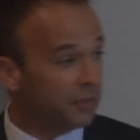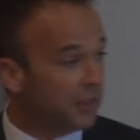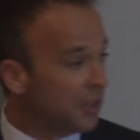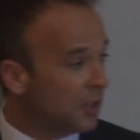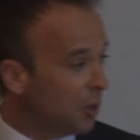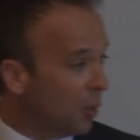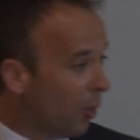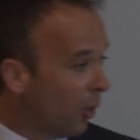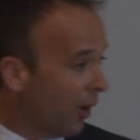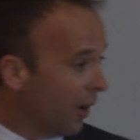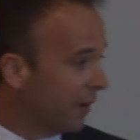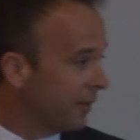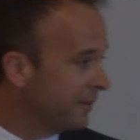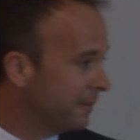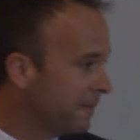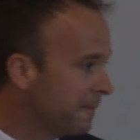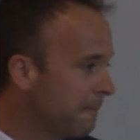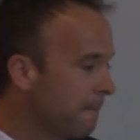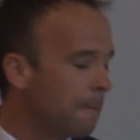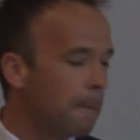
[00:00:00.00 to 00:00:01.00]
v. Gore,
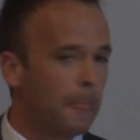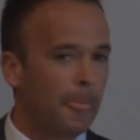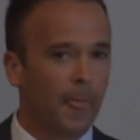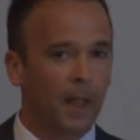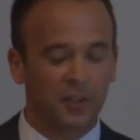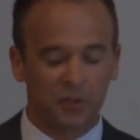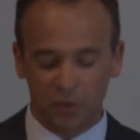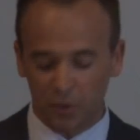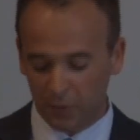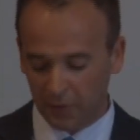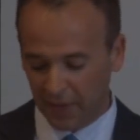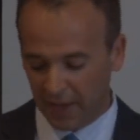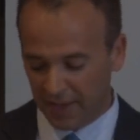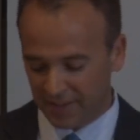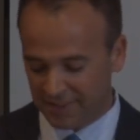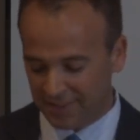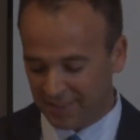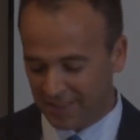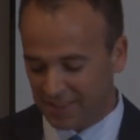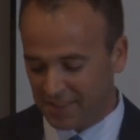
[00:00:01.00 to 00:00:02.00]
a
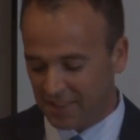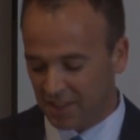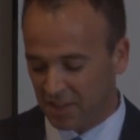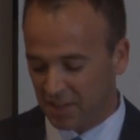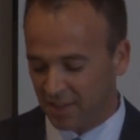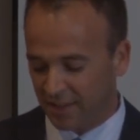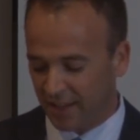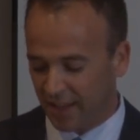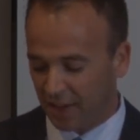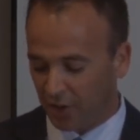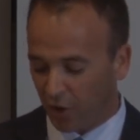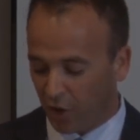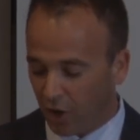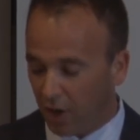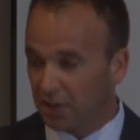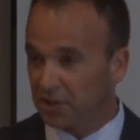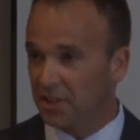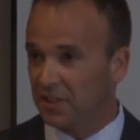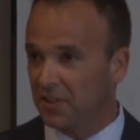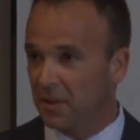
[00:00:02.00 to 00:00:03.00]
2000 decision that
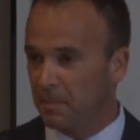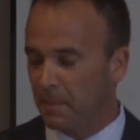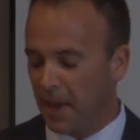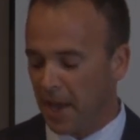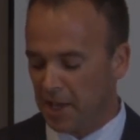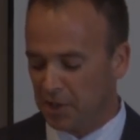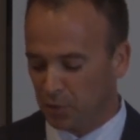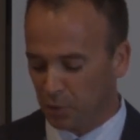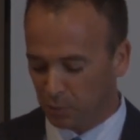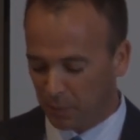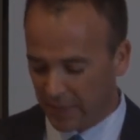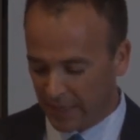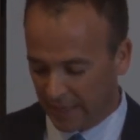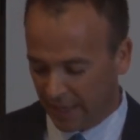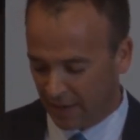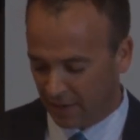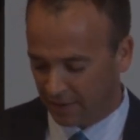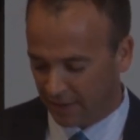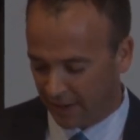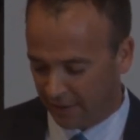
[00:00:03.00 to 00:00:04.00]
halted the manual
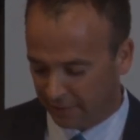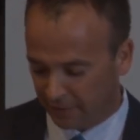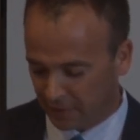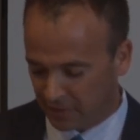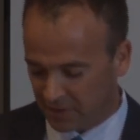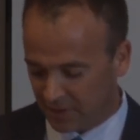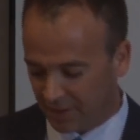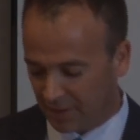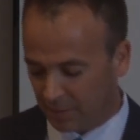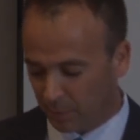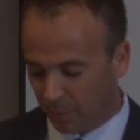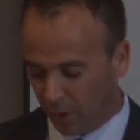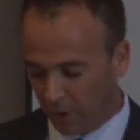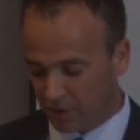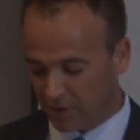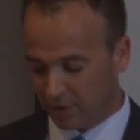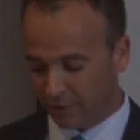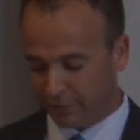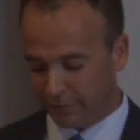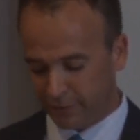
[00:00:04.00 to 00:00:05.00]
recount efforts in
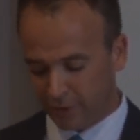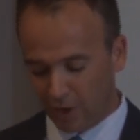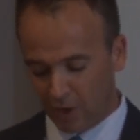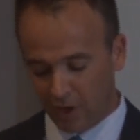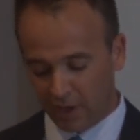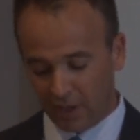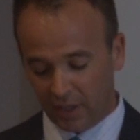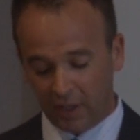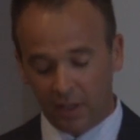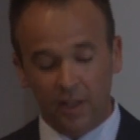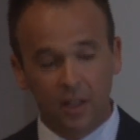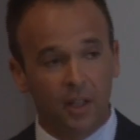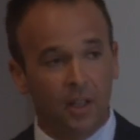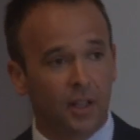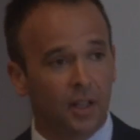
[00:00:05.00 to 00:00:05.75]
parts of Florida